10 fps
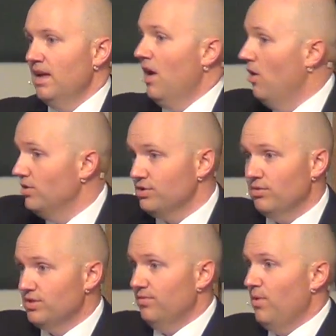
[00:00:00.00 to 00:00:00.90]
All
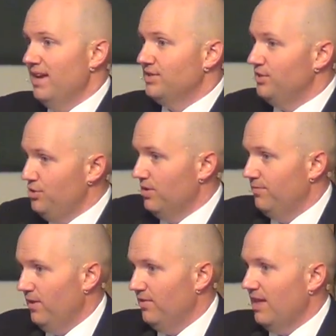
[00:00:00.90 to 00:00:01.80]
sorts of ways that you can
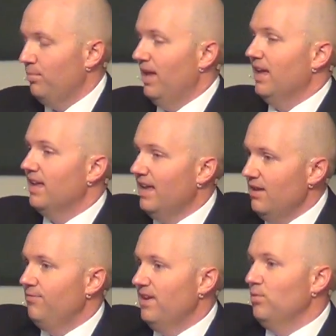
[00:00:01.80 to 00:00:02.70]
fill in that blank
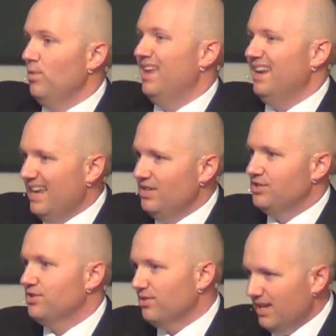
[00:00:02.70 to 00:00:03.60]
if and when
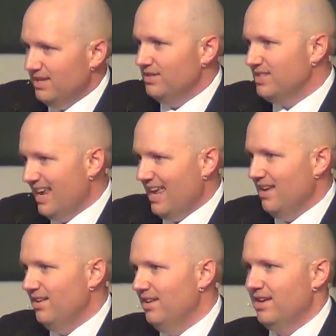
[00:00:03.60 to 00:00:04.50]
Easter is
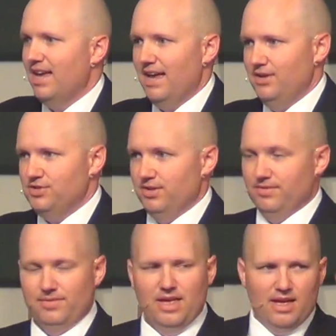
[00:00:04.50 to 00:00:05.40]
an
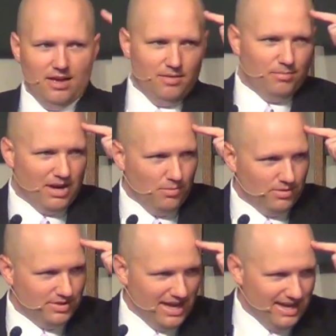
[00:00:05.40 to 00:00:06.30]
occasion. But I
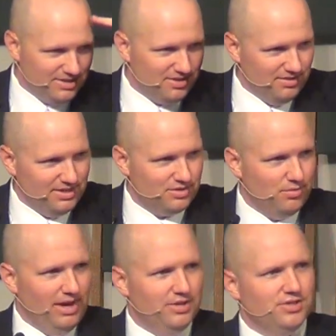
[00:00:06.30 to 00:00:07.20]
want to ask you this
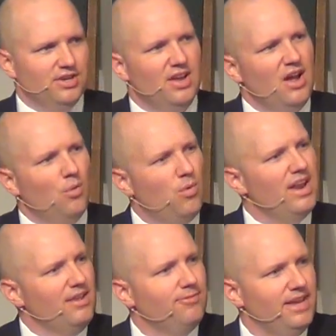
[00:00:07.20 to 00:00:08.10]
question
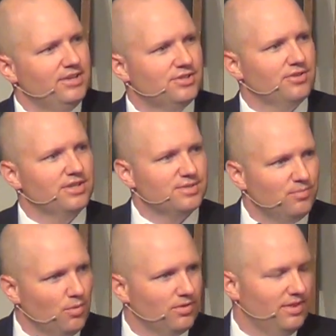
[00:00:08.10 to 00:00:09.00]
What if Easter is
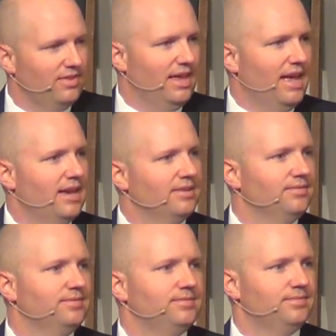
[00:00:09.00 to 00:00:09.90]
more than that?
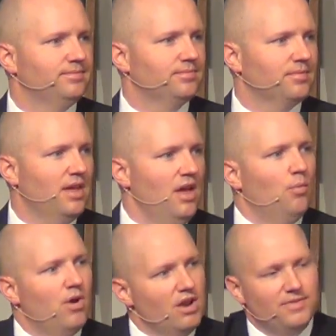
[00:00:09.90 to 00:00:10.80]

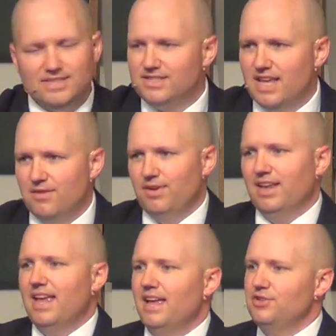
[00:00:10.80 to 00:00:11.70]
What if instead of an
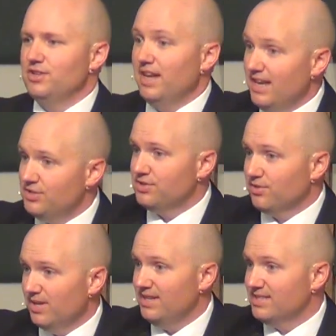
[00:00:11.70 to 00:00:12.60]
occasion,
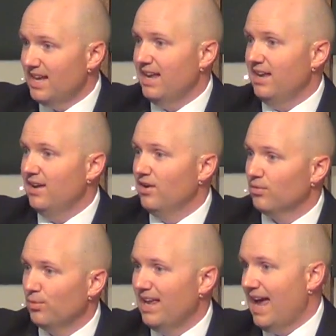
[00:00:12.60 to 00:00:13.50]
Easter is a
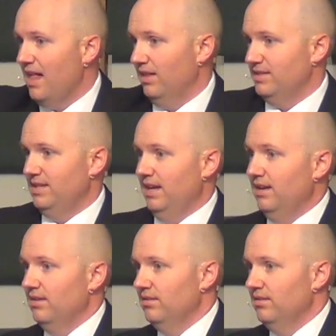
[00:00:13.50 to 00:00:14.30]
reality?